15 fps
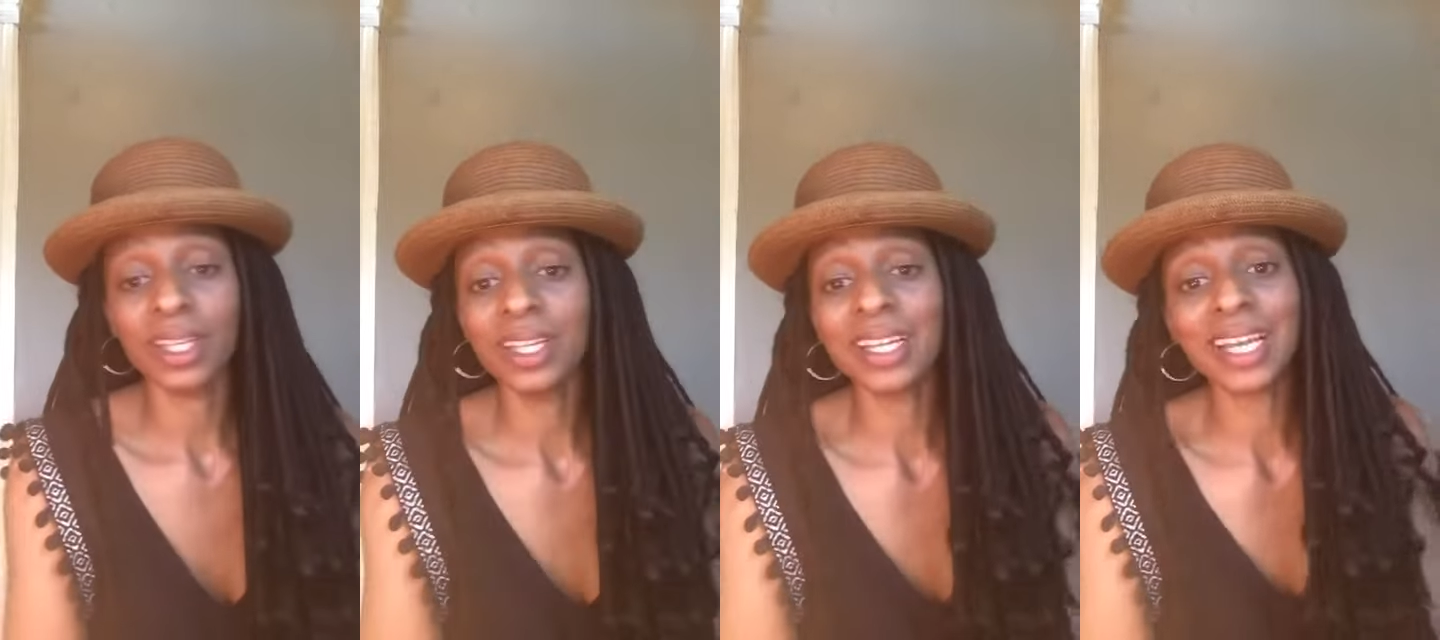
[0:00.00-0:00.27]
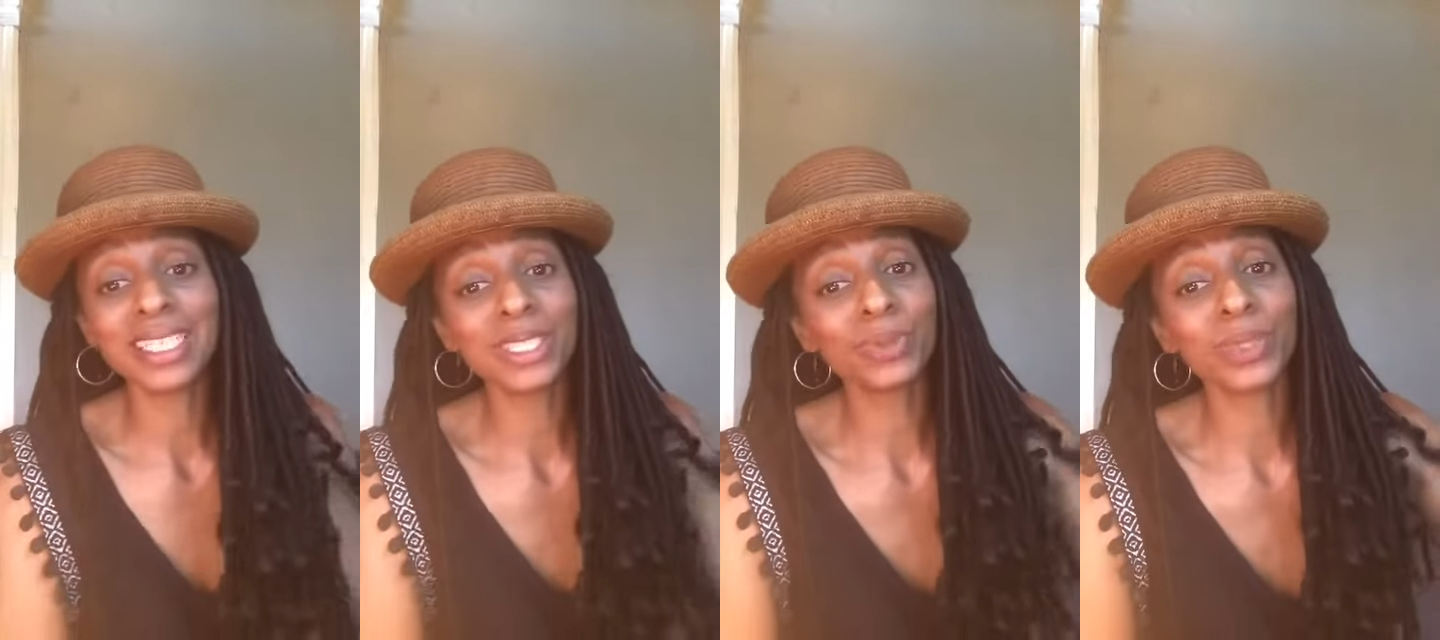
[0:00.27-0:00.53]

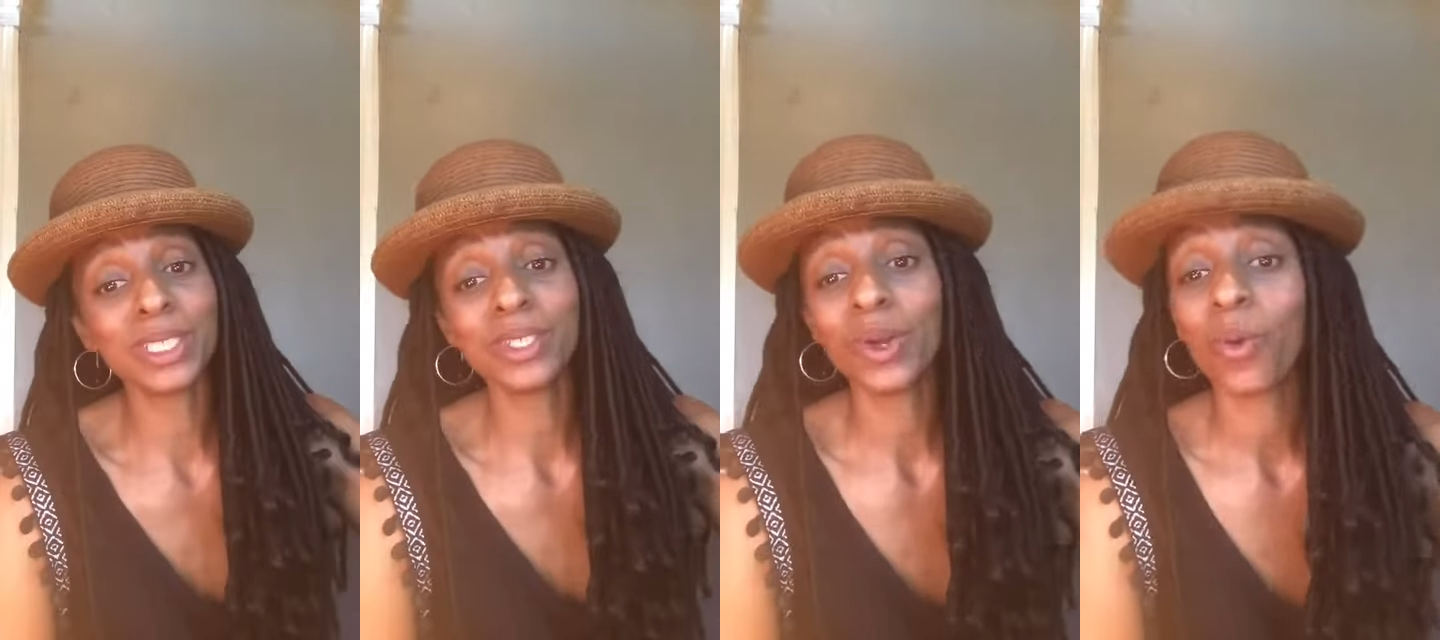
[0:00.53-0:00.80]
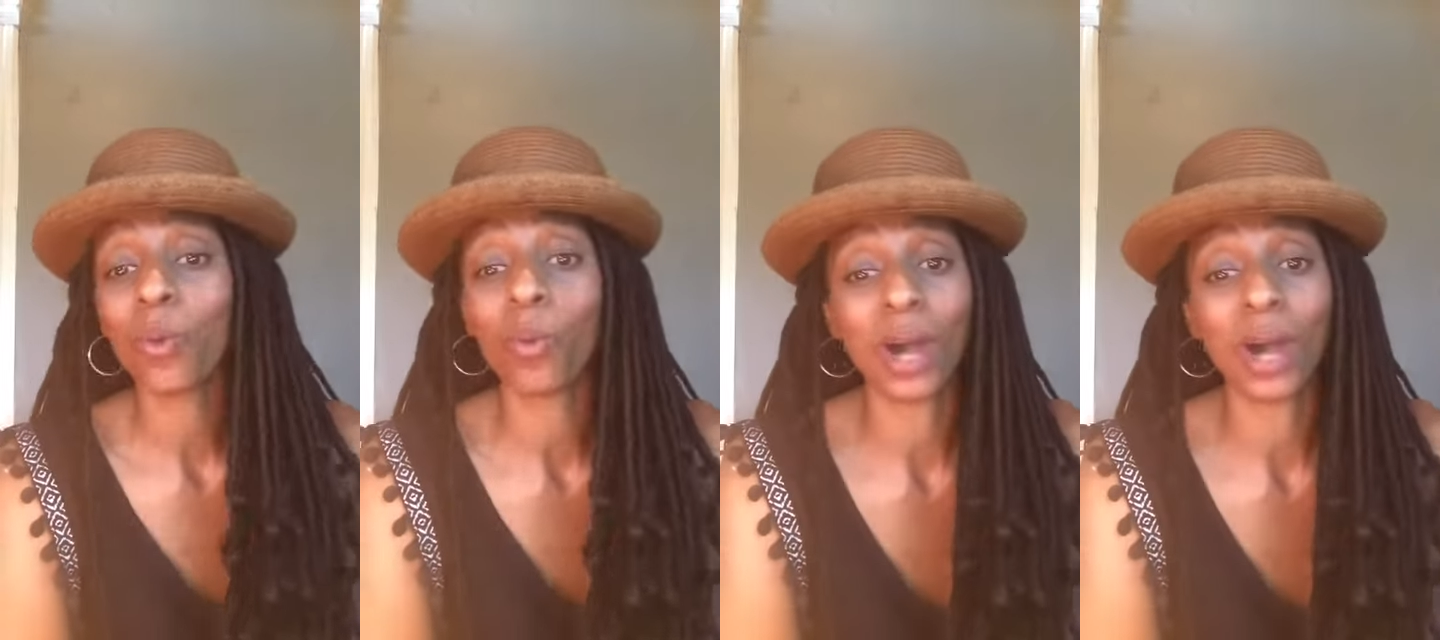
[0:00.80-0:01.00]
next one,